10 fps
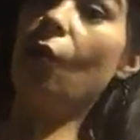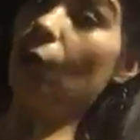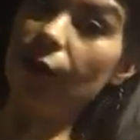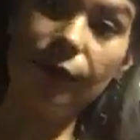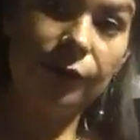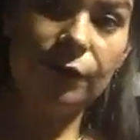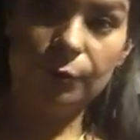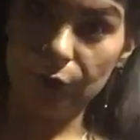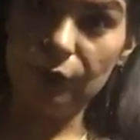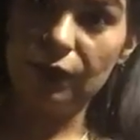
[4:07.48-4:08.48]
or their
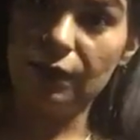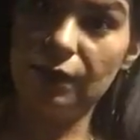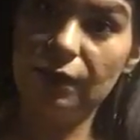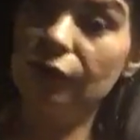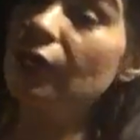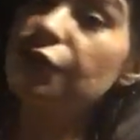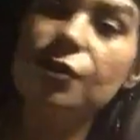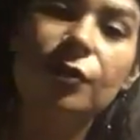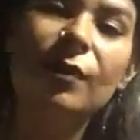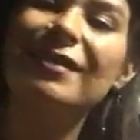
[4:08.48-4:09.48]
community. They're not
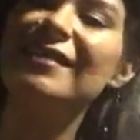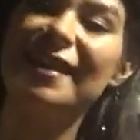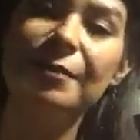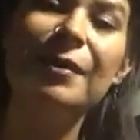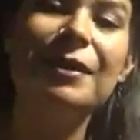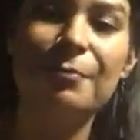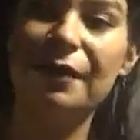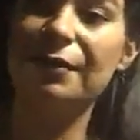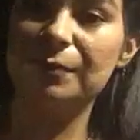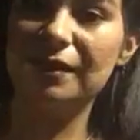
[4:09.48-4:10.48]
trying to raise anybody
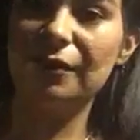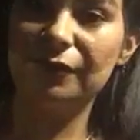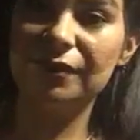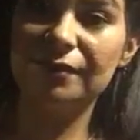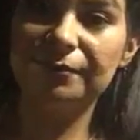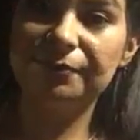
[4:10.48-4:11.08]
but themselves.